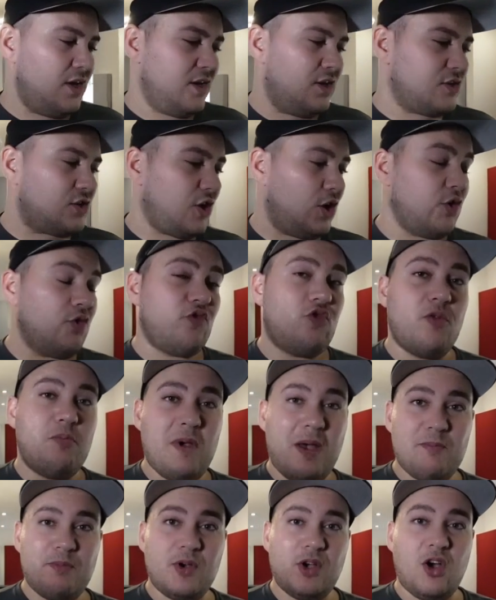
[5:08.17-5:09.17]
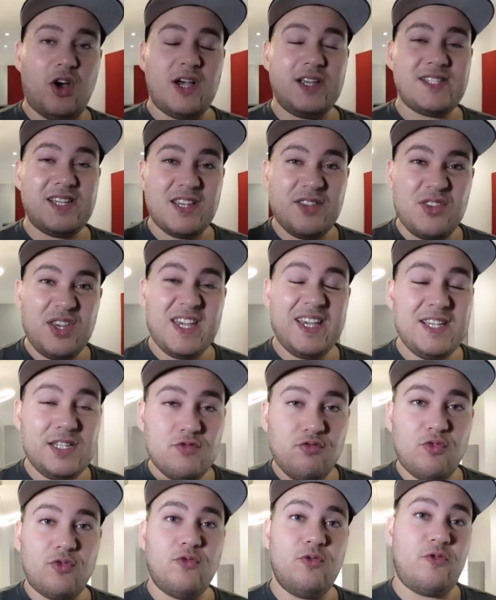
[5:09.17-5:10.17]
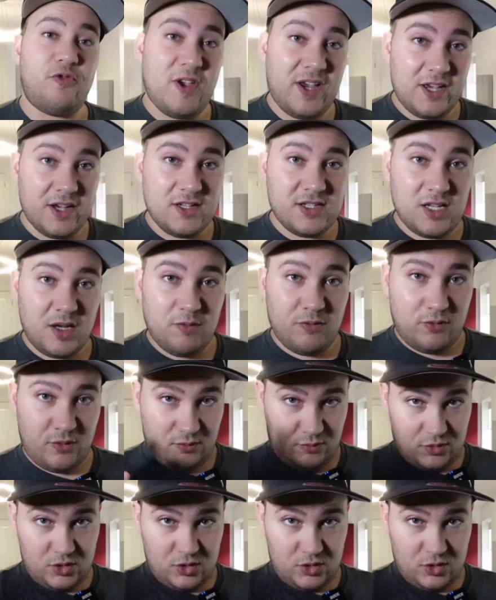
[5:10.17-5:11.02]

So remember guys, these figures I've